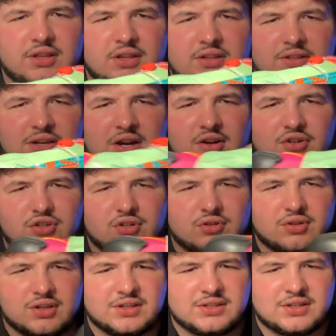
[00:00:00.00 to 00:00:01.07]
the entire shoe.
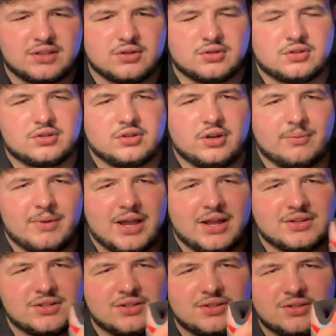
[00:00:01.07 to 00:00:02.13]
You can see those clear
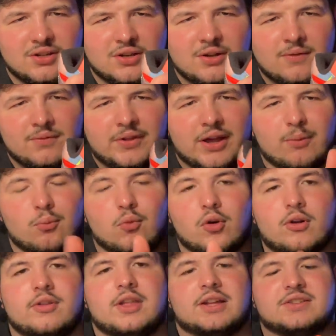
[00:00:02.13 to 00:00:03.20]
patches. I'm
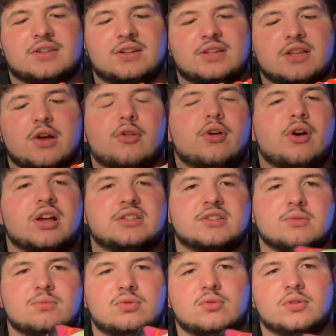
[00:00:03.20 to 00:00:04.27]
worried that's going to yellow at
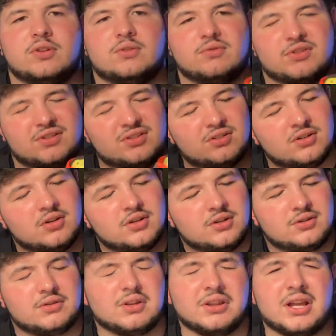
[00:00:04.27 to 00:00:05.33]
some point, which
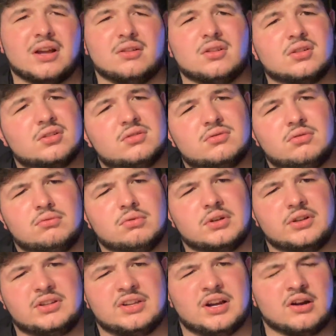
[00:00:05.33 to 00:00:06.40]
then that'll look
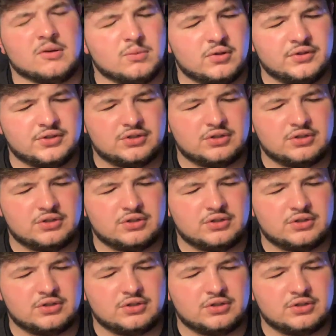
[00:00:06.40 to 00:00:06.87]
really terrible in the